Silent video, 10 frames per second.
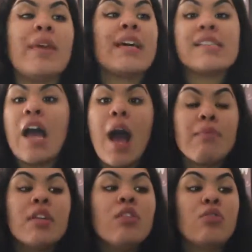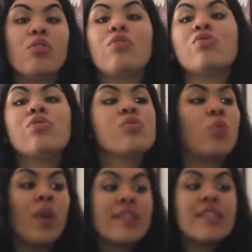because I'm gonna go to those stores
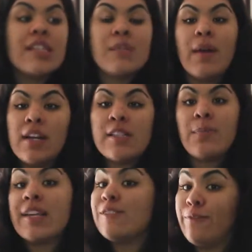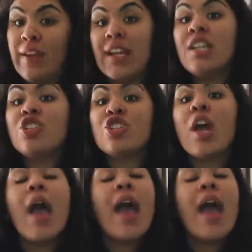once these body sprays finish,